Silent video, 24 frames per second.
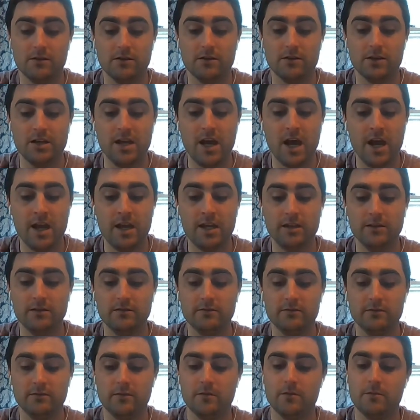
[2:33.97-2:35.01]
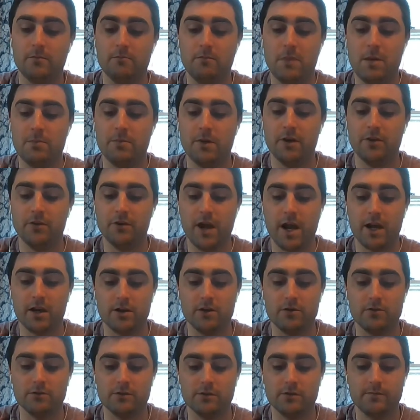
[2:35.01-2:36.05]
"Good night," my mother
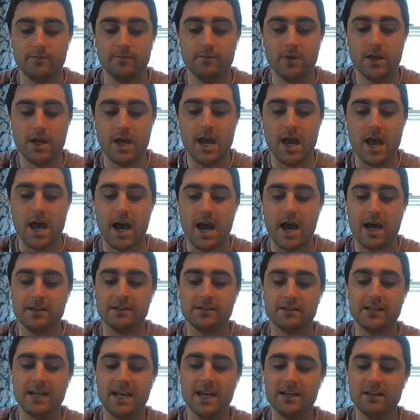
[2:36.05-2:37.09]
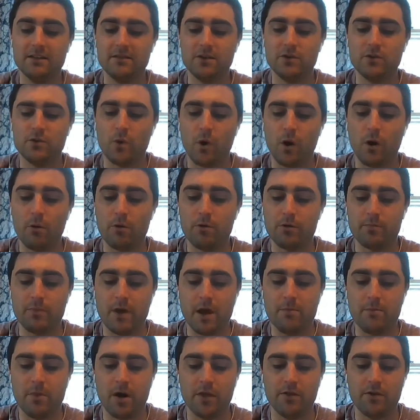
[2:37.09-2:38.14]
echoes. I stand in the door with my
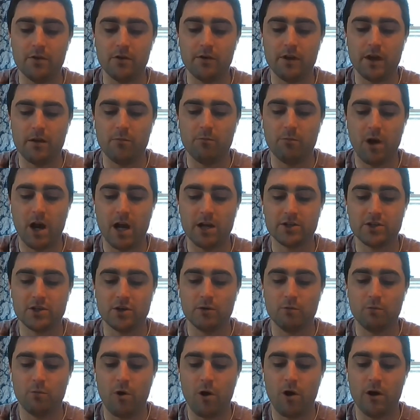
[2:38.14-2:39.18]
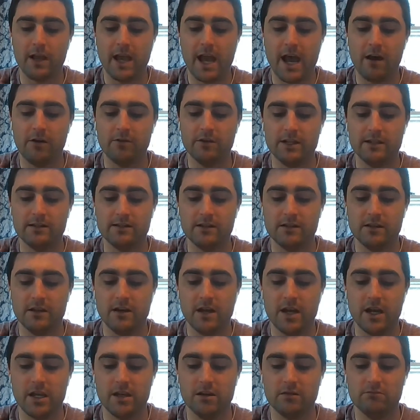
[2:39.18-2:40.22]
mother and watch her walk out into the
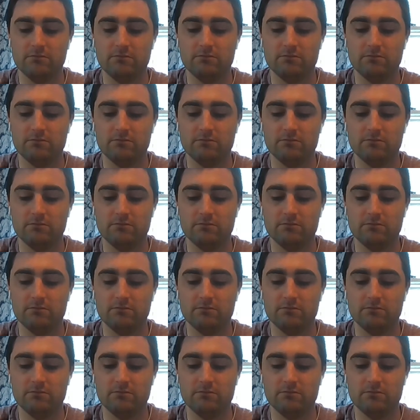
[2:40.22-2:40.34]
night.